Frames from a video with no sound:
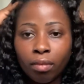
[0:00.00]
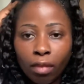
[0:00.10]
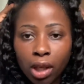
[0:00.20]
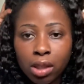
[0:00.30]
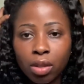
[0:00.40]

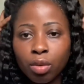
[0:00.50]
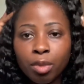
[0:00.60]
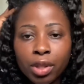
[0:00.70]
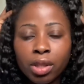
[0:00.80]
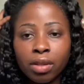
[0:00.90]
So
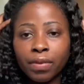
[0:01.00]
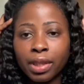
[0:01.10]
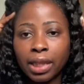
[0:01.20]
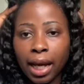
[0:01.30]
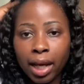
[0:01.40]
most of the
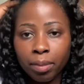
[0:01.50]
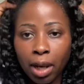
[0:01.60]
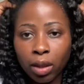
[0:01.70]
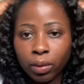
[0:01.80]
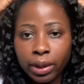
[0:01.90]
time,
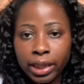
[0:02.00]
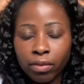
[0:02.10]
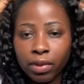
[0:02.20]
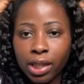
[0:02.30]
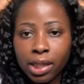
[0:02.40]
I will
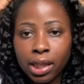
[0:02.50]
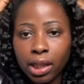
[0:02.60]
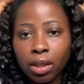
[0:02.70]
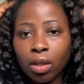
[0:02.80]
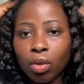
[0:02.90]
leave this
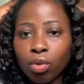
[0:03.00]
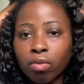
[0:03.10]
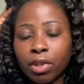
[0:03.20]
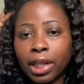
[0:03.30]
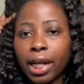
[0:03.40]
in
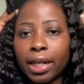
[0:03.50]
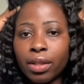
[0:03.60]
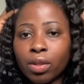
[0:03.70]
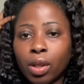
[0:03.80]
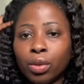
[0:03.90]
overnight.
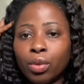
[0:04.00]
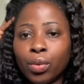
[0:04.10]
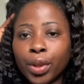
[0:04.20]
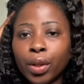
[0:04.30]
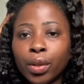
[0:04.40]
So I'll do
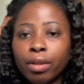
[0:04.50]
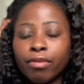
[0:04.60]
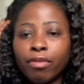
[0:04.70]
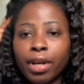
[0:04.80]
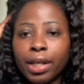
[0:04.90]
it on a
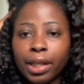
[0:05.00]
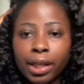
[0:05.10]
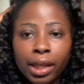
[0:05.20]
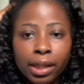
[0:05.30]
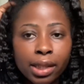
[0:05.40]
Friday
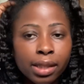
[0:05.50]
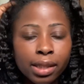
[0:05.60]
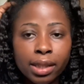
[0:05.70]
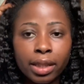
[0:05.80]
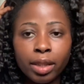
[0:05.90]
and then
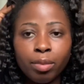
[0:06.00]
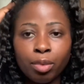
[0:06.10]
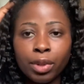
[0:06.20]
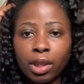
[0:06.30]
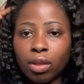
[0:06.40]
sleep
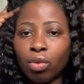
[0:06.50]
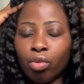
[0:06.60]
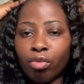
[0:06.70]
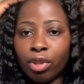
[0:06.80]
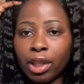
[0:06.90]
with it
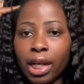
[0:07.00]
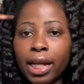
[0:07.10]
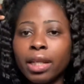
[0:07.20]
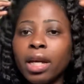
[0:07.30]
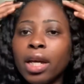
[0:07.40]

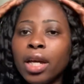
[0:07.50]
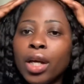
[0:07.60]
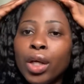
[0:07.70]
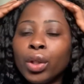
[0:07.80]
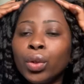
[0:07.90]
overnight.
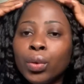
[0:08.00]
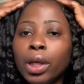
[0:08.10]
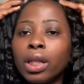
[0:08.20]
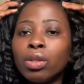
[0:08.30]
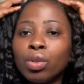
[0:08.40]
You
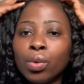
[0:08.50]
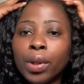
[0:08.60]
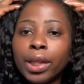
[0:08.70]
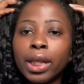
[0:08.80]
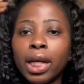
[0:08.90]
can do
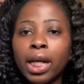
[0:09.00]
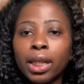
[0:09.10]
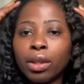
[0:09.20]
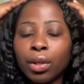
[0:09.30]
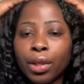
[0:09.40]
it
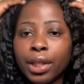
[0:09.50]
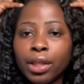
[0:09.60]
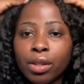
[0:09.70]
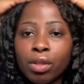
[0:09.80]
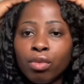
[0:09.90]
30
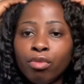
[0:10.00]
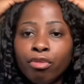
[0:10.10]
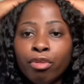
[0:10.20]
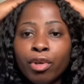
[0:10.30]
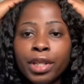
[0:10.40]
to
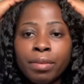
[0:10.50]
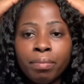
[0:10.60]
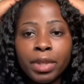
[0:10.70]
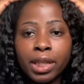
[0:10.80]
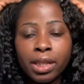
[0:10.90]
40
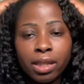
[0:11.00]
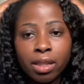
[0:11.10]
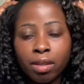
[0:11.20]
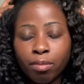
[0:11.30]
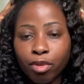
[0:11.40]

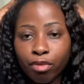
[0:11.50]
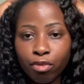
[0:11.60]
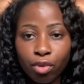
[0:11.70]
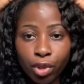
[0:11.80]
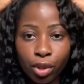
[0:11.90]
minutes
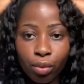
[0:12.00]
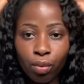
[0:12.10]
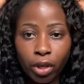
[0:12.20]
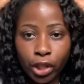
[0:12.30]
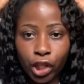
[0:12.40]
before you
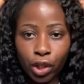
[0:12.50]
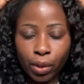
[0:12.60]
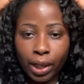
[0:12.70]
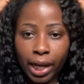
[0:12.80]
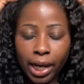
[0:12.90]
wash your
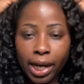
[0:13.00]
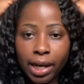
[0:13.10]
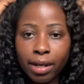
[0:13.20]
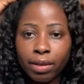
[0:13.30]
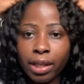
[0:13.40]

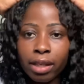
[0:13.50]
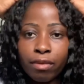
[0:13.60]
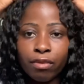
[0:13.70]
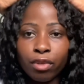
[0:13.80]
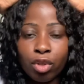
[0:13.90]
hair
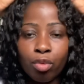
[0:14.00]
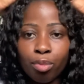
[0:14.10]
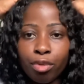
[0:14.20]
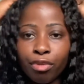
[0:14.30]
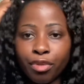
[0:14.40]
if you
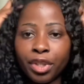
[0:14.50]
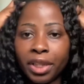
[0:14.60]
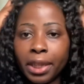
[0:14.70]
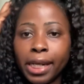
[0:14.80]
prefer